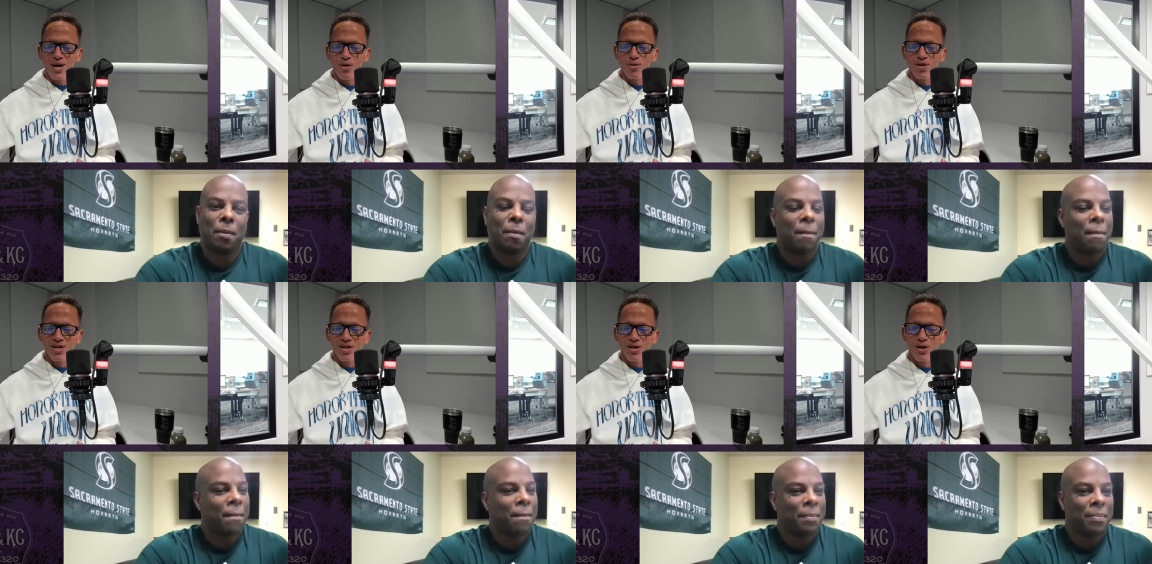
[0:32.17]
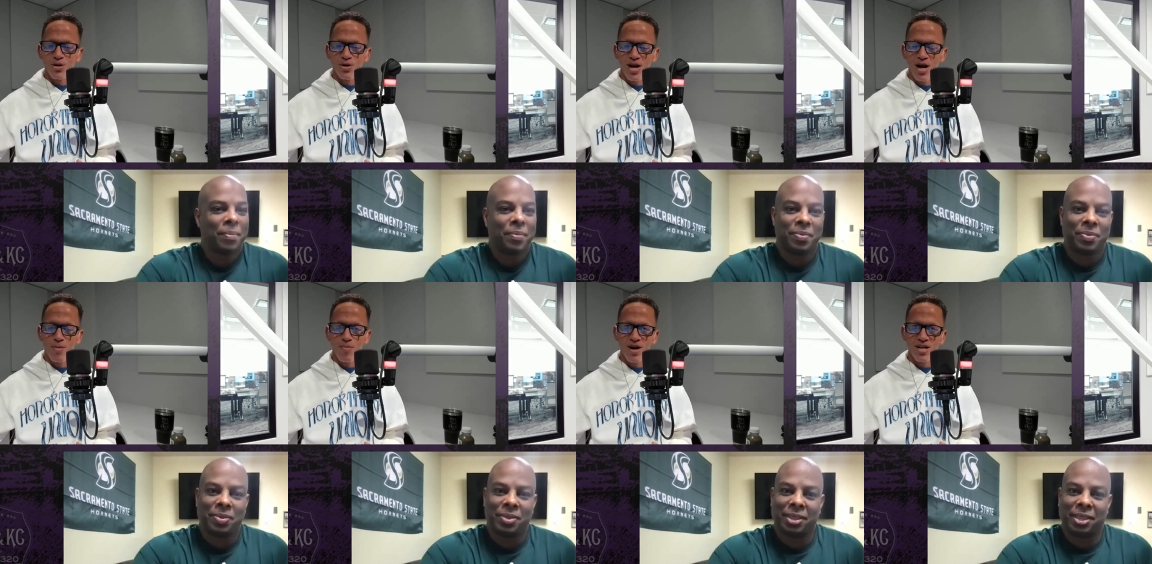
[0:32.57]
Speaker 1: they were going to go
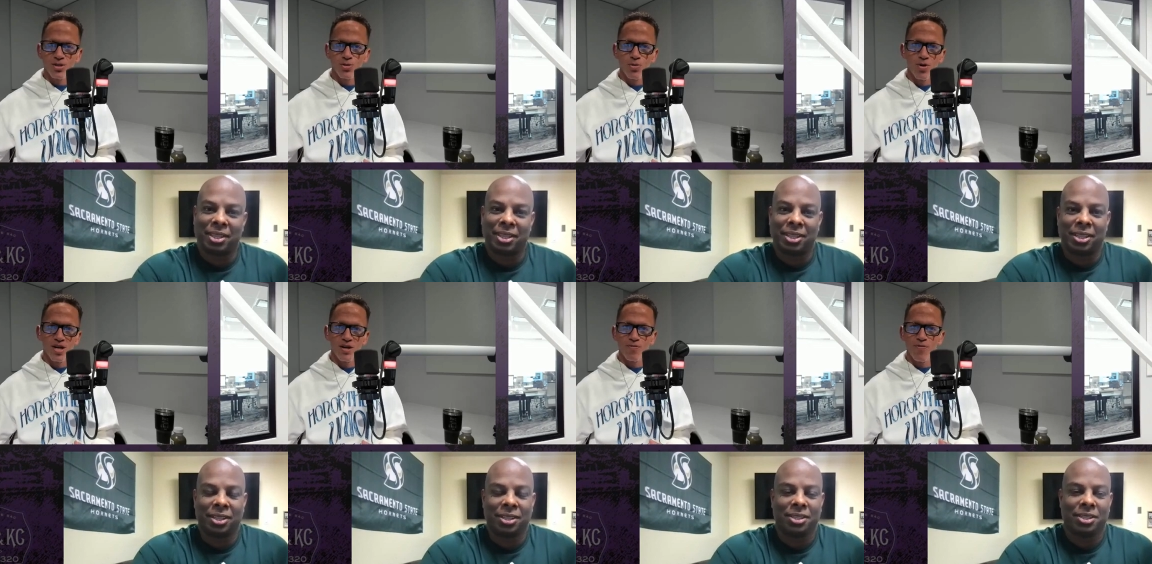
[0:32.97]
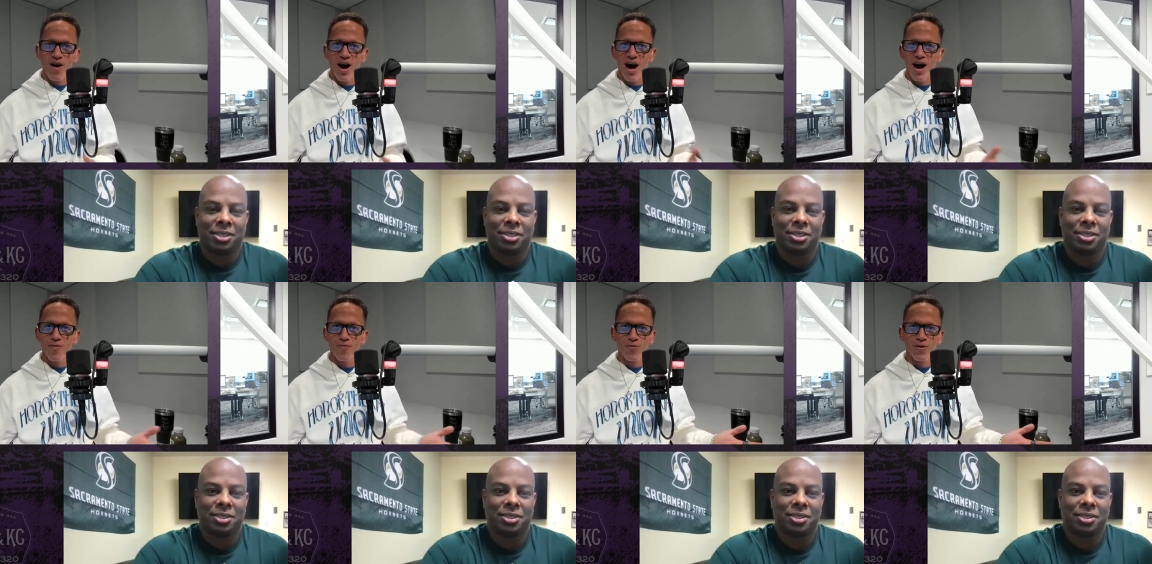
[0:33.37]
down by
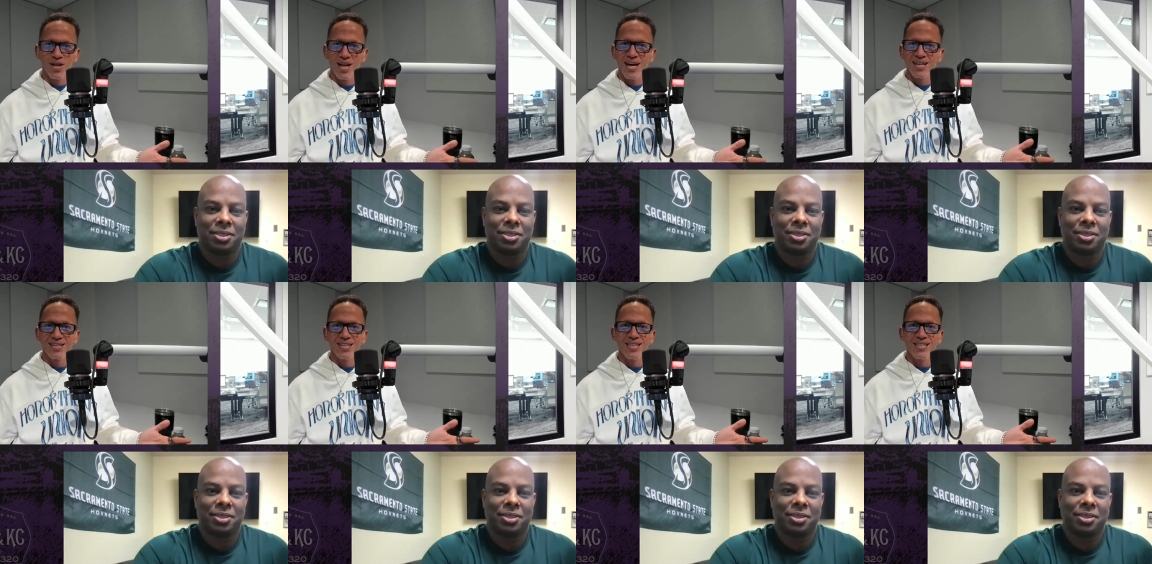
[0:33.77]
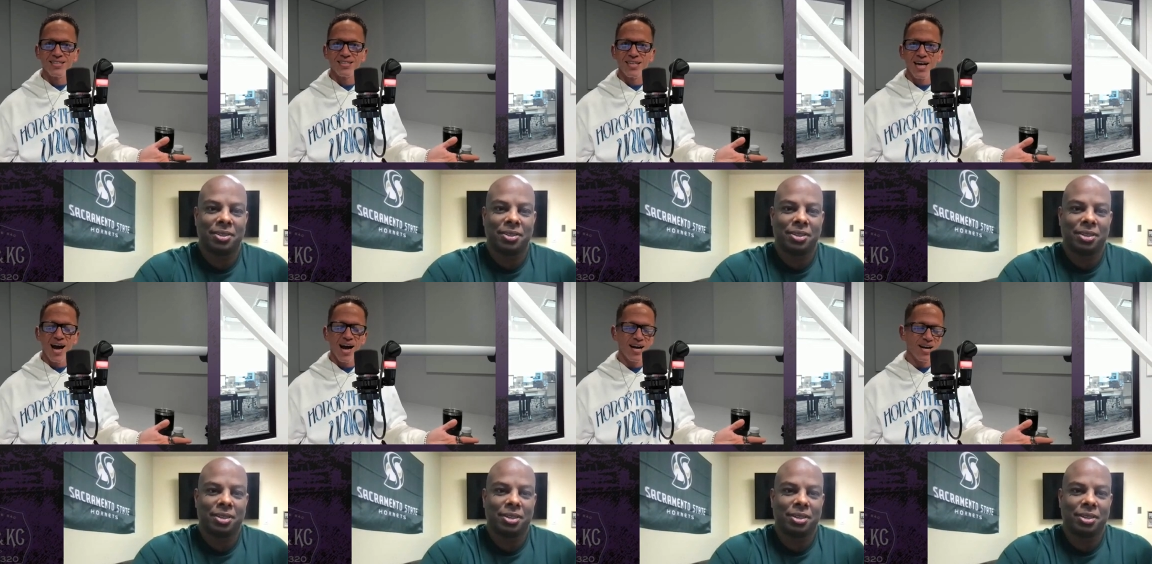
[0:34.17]
twenty-five for like the
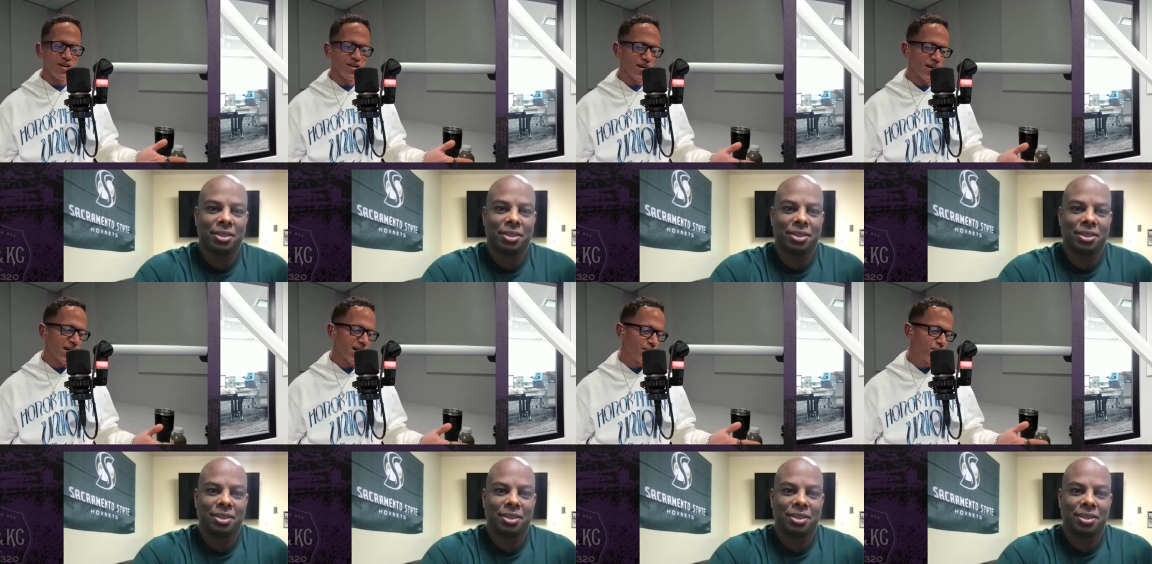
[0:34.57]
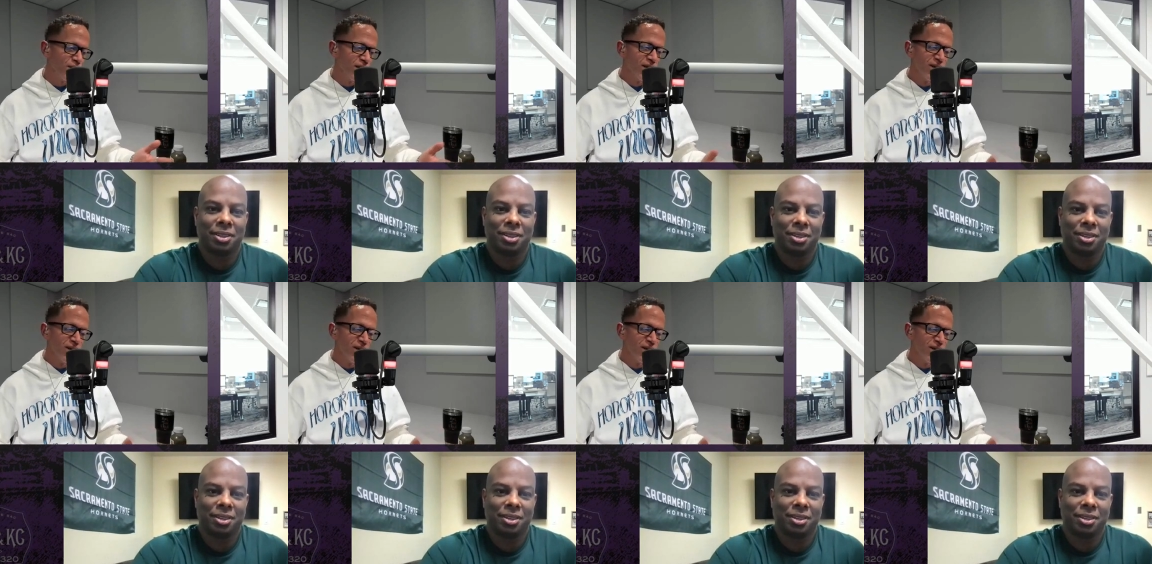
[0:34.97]
entire game.